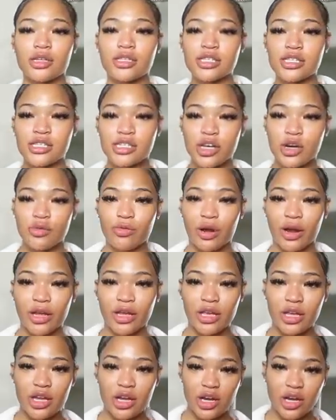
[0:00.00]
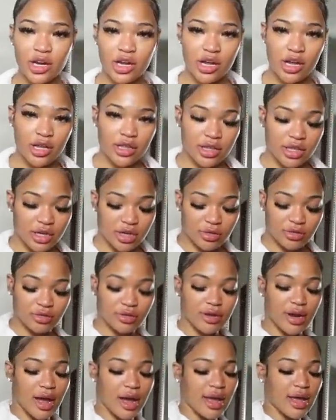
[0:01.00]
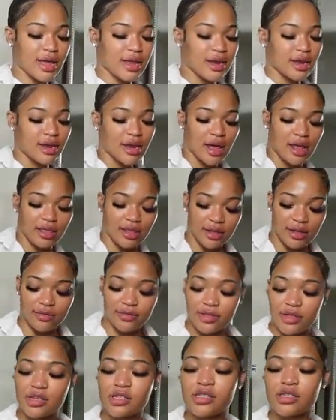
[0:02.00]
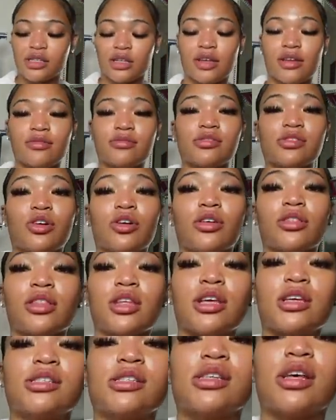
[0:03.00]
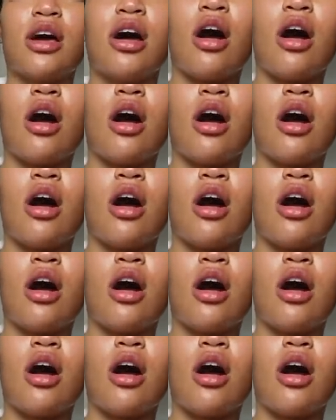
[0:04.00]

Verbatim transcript: detail right here, the little knot, and then I love the sleeves on this.